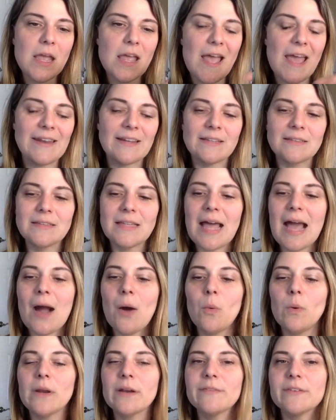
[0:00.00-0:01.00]
and
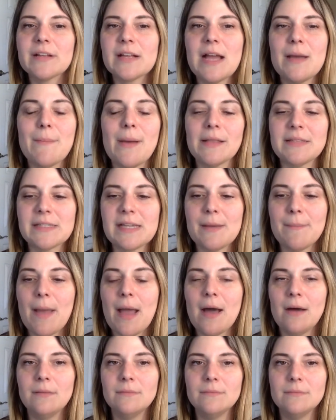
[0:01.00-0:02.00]
allow whatever to come out to come
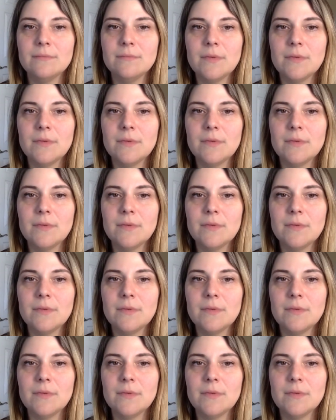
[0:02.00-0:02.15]
out.